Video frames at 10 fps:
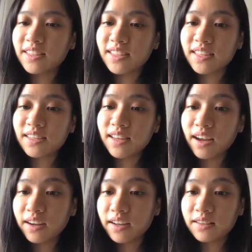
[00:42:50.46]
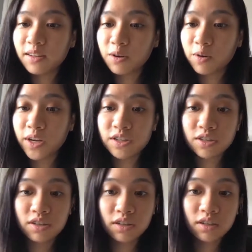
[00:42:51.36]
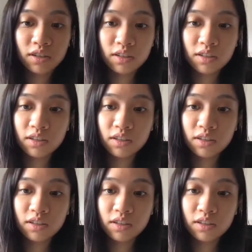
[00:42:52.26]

Xiang has a question.